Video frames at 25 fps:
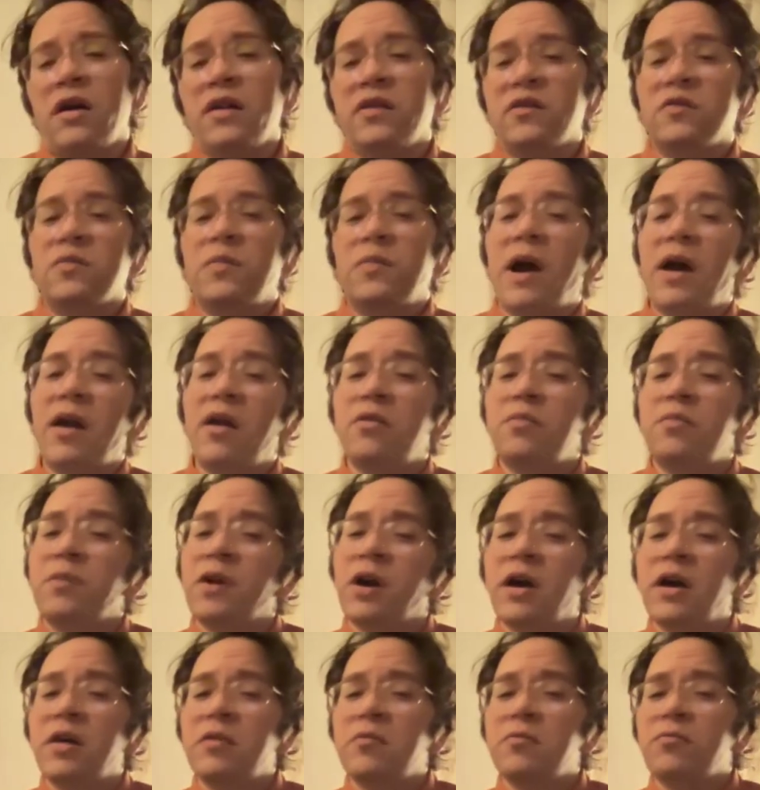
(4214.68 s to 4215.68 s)
inspired
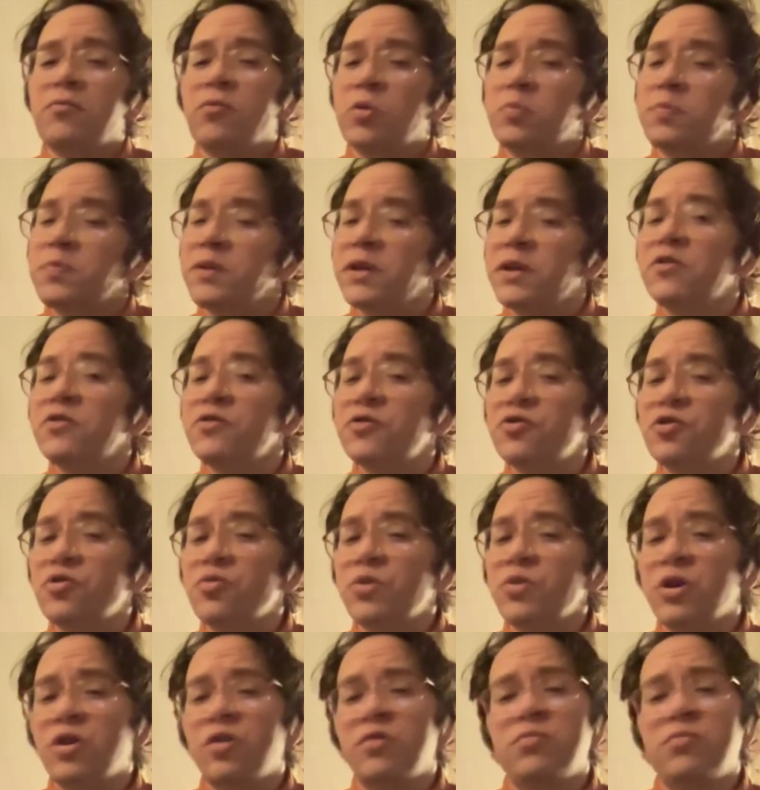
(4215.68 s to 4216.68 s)
by what peers are
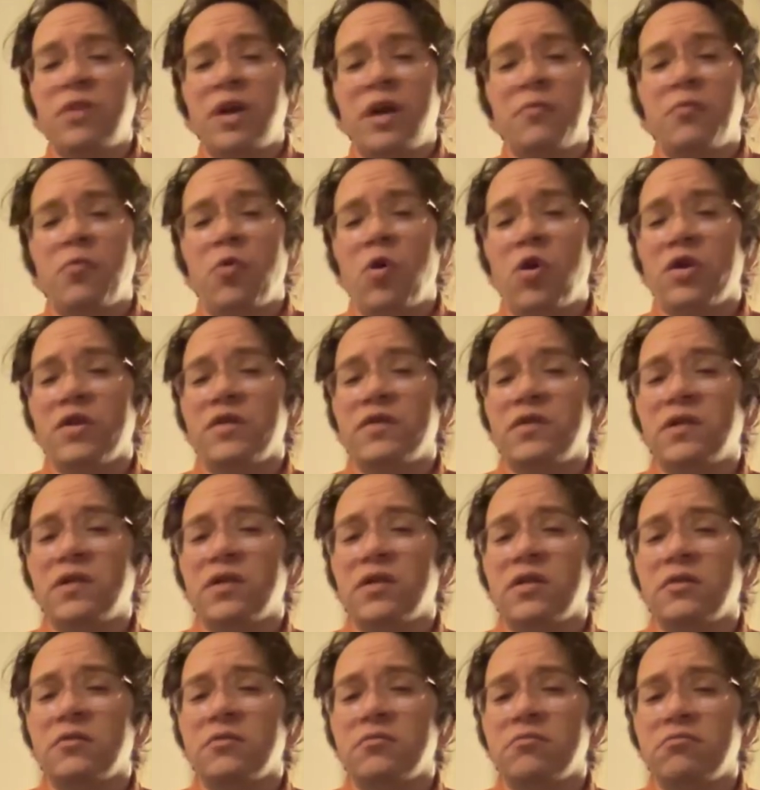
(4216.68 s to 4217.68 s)
doing and wanting
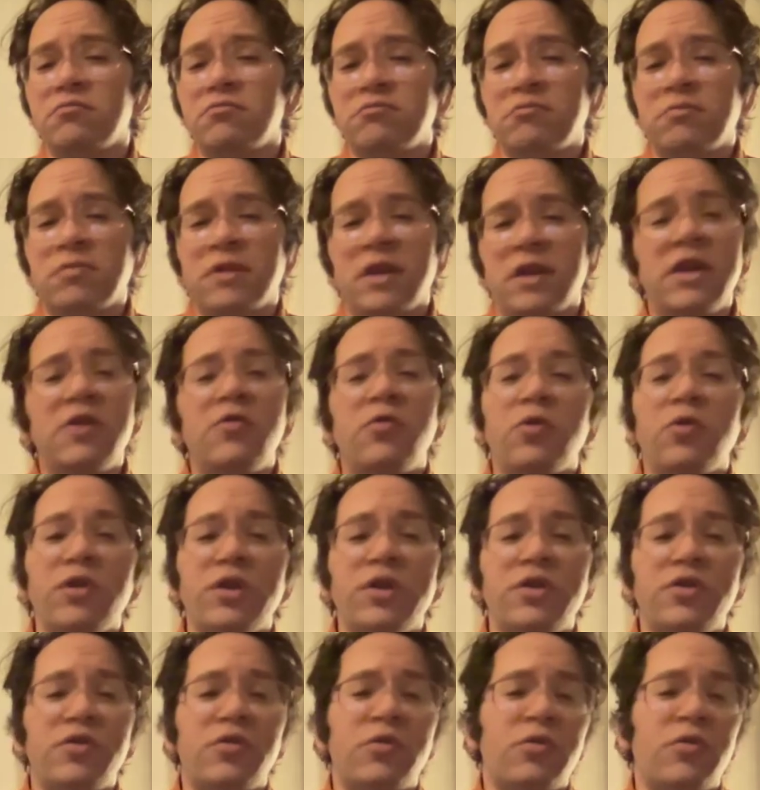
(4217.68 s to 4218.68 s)
to
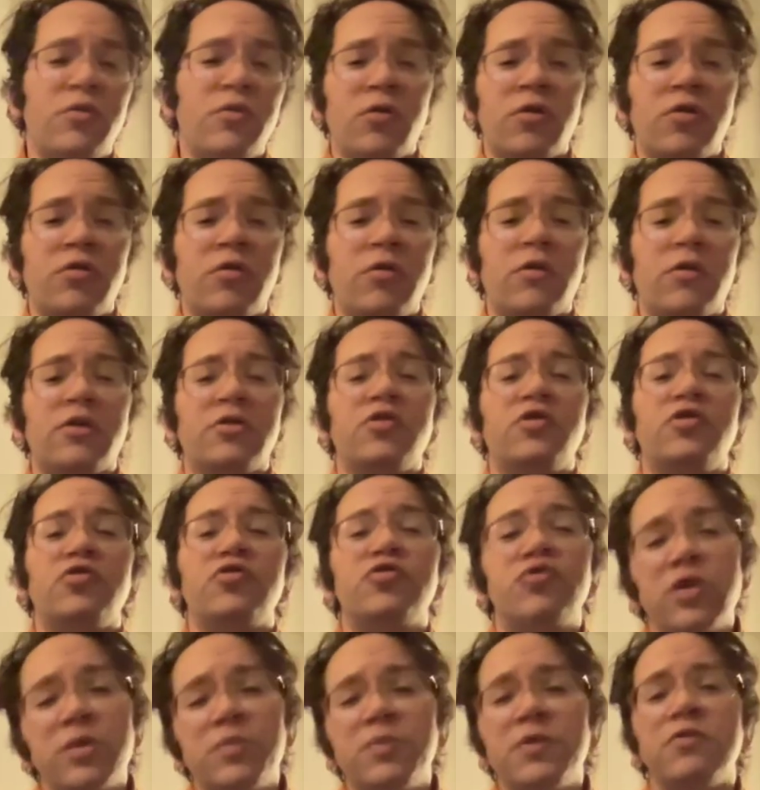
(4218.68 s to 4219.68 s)
equal it or
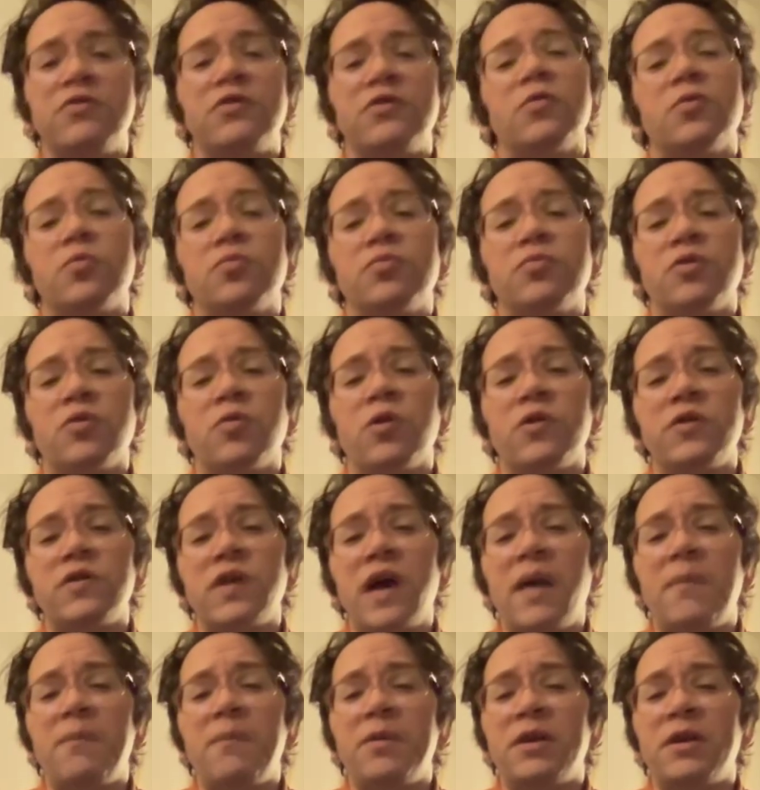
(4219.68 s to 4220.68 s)
contribute to
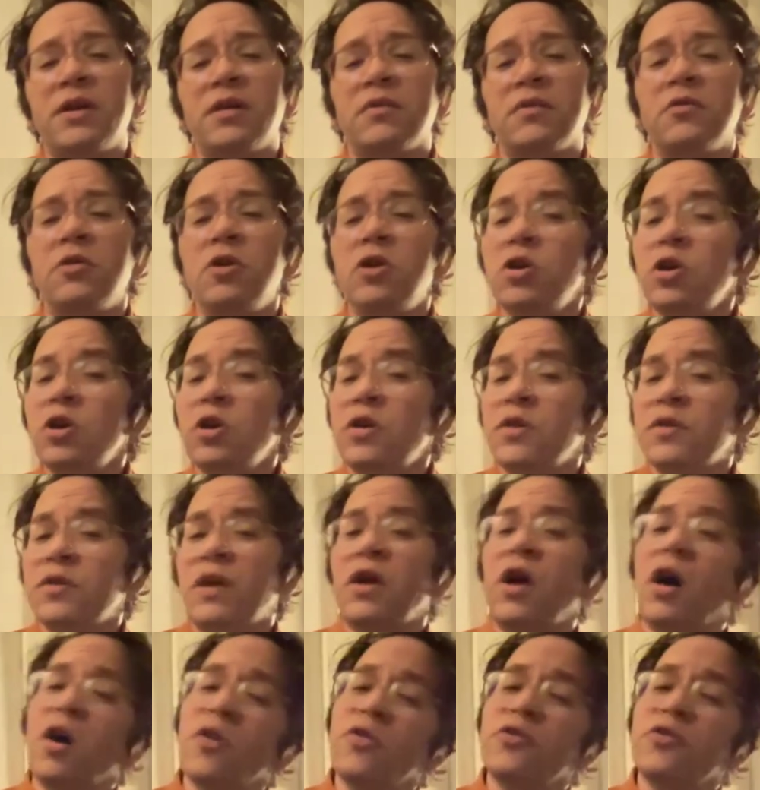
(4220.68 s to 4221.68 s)
what's happening
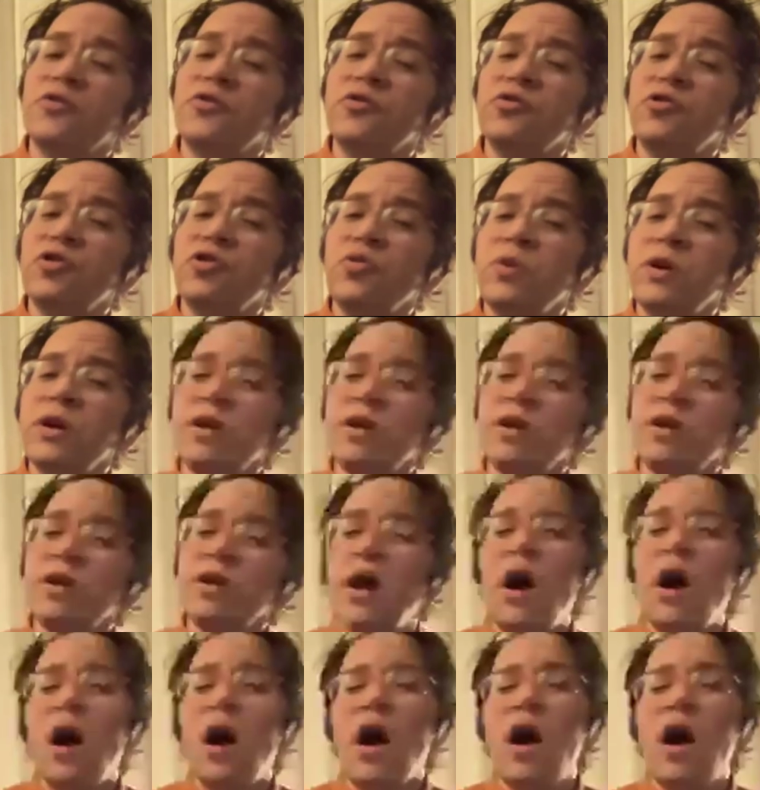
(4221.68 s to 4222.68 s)
that others are
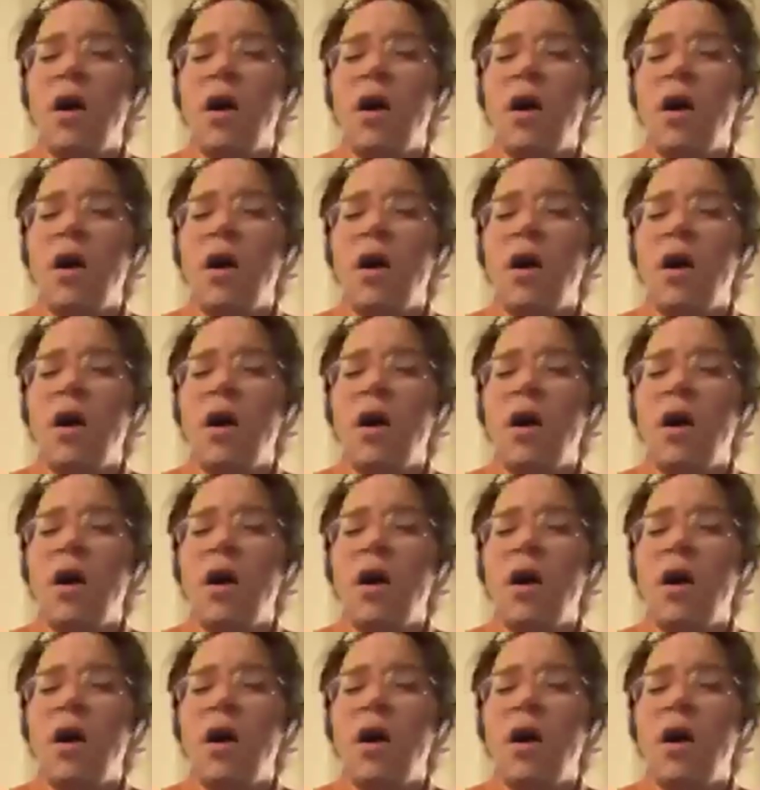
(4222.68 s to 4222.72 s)
doing.